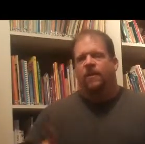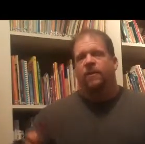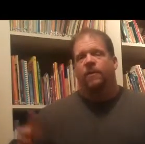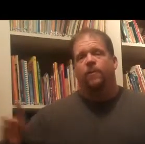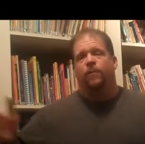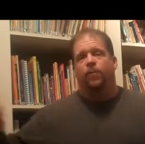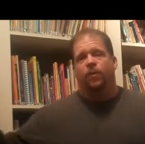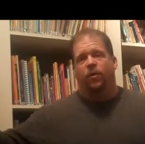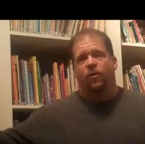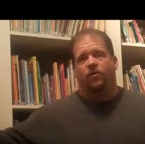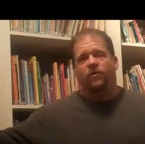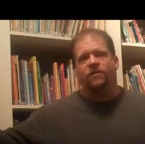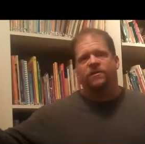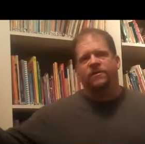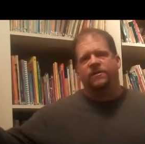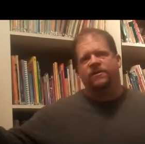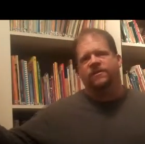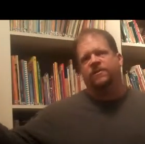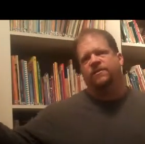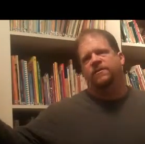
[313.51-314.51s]
The
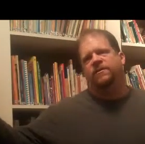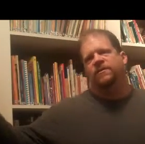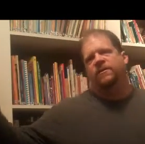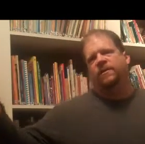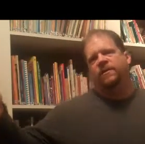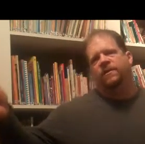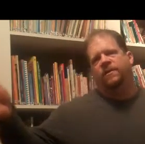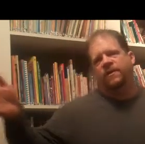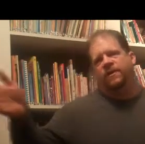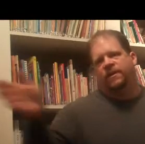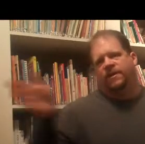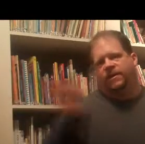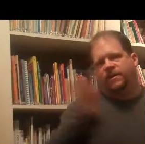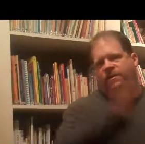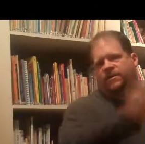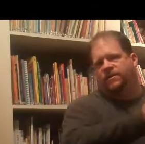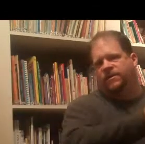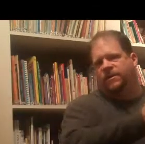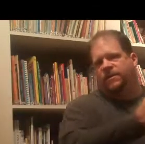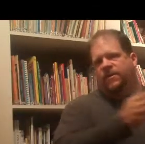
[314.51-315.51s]
person
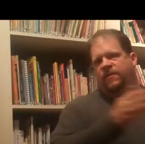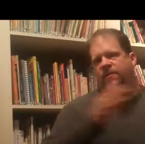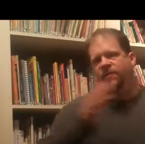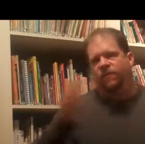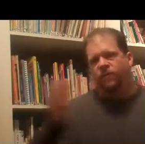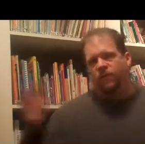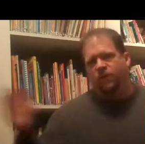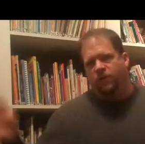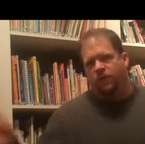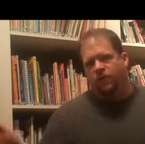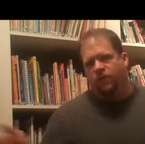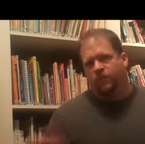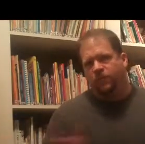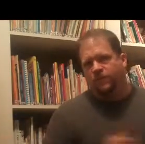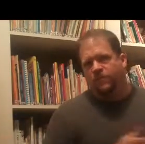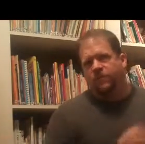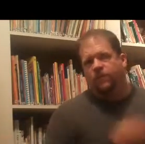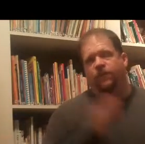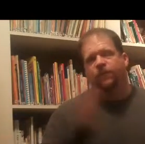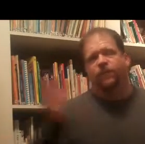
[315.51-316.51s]
is in the
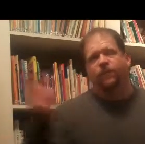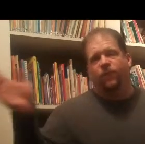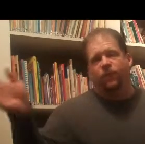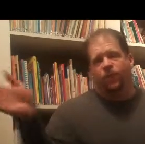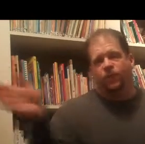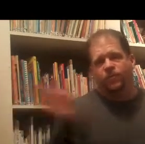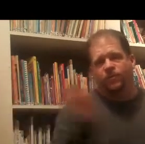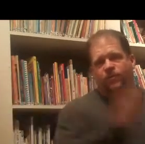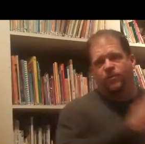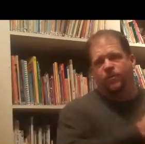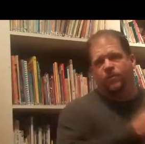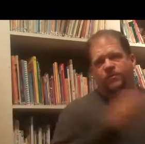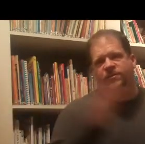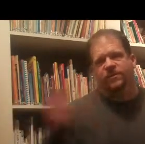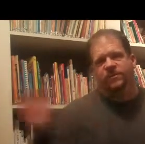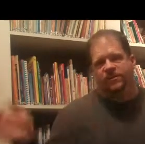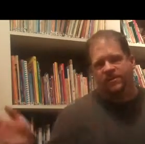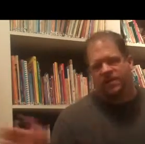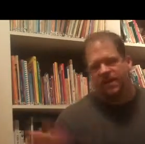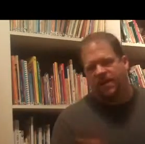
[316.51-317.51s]
rows. So first
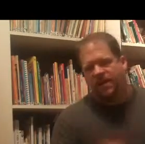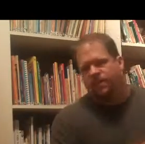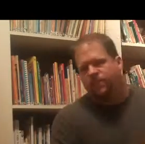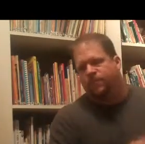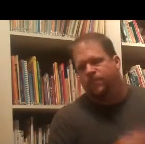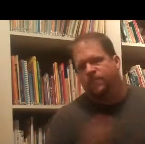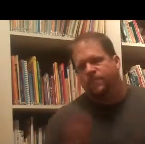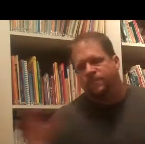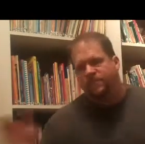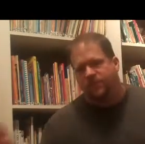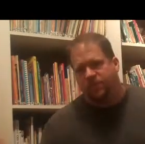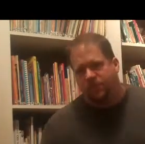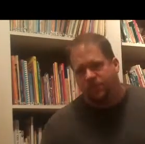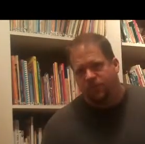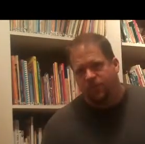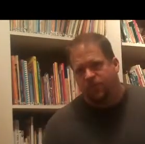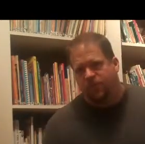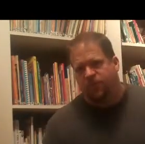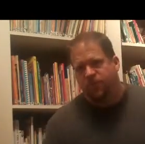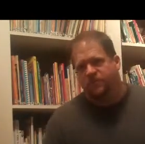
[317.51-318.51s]
person, second person,
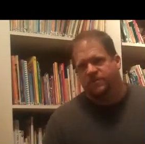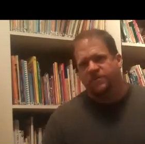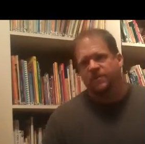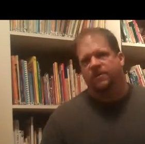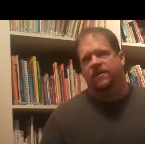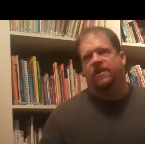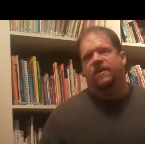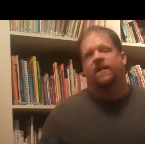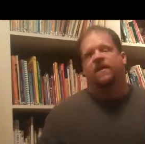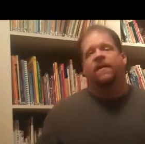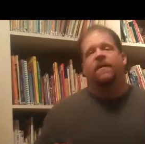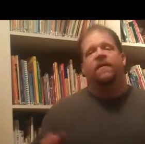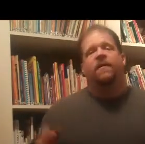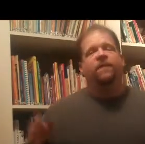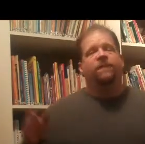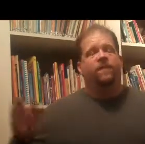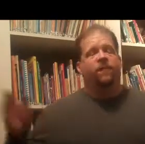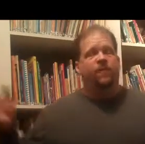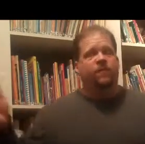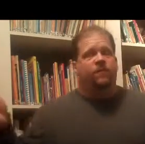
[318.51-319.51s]
third person.
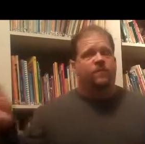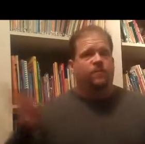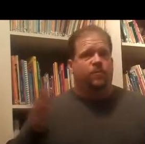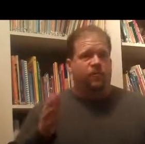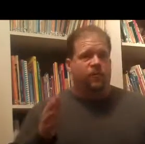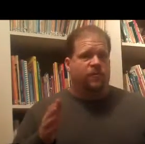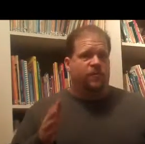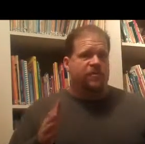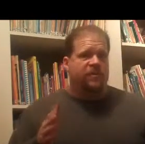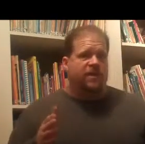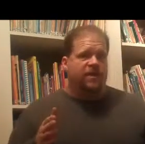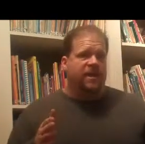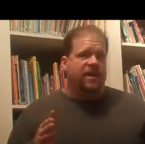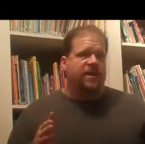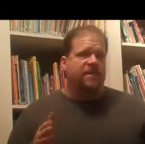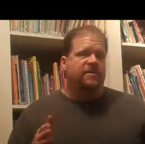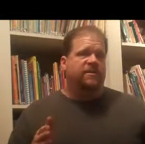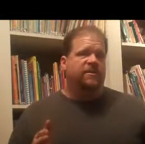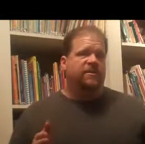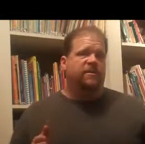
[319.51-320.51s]
First person
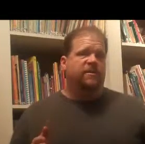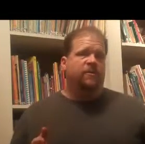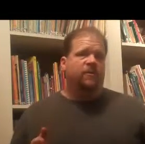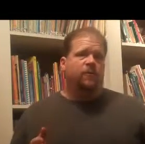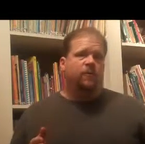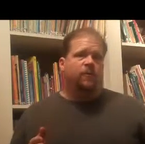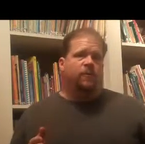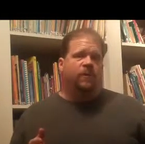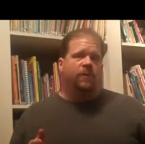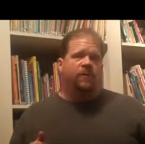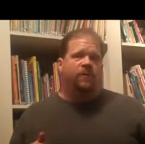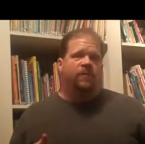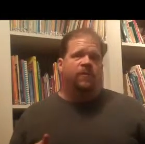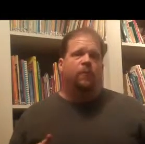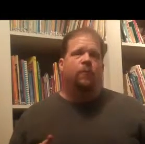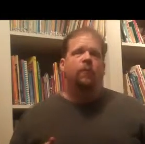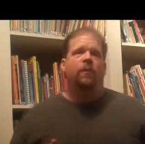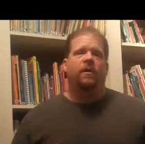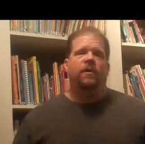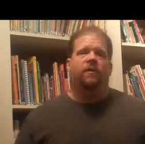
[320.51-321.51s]
has to do with
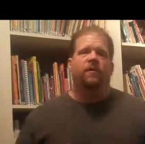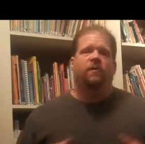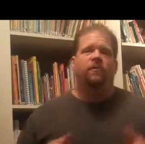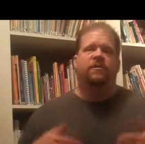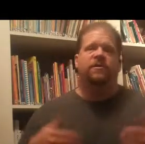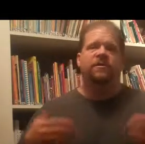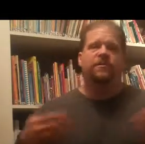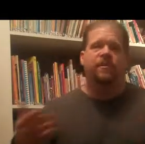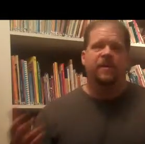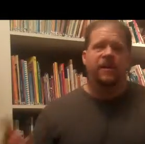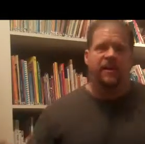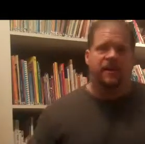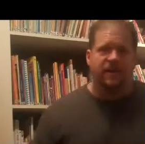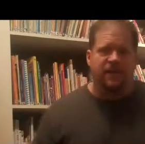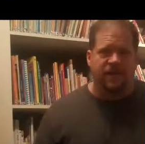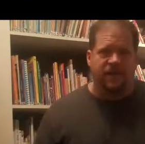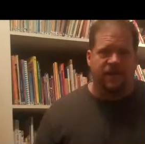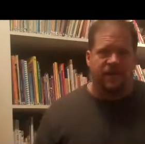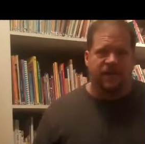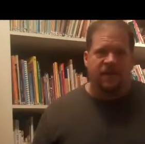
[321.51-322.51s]
the one who's
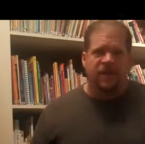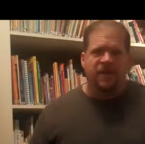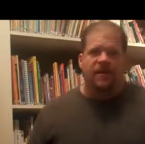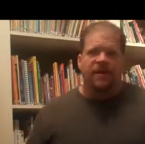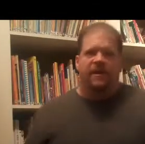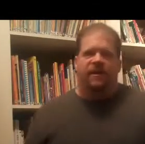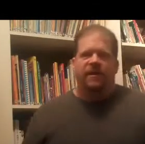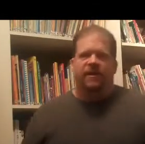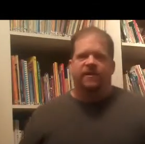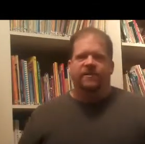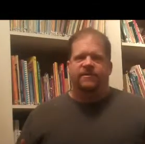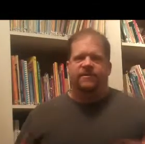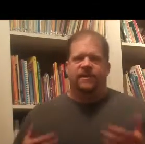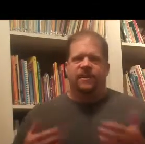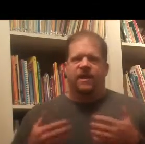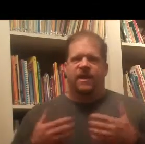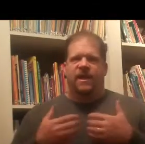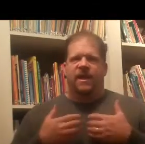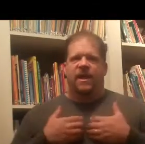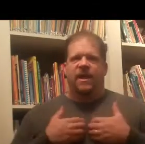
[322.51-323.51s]
speaking.
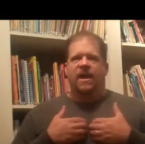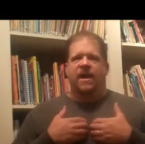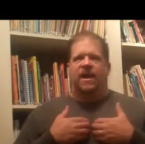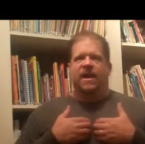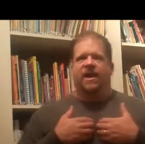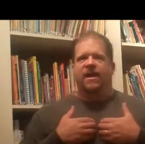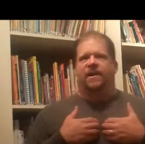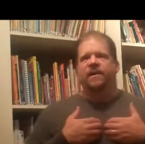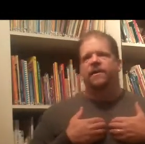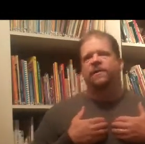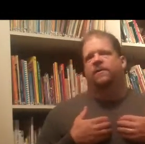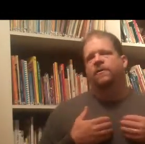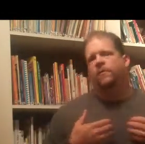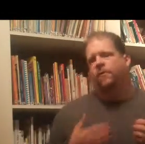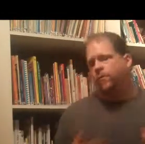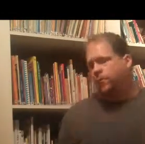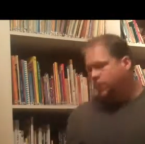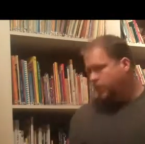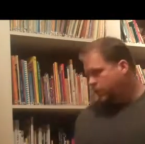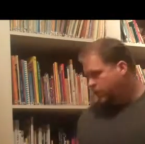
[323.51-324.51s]
It's I,
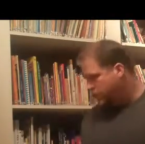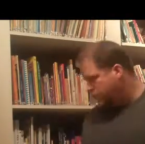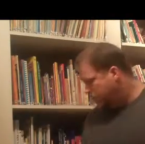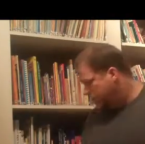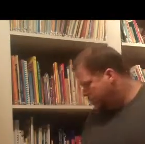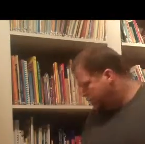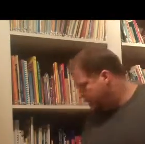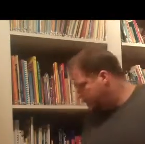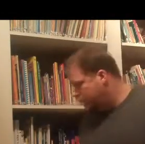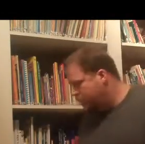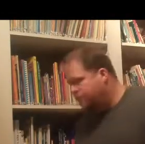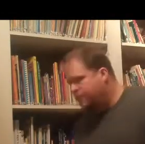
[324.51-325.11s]
or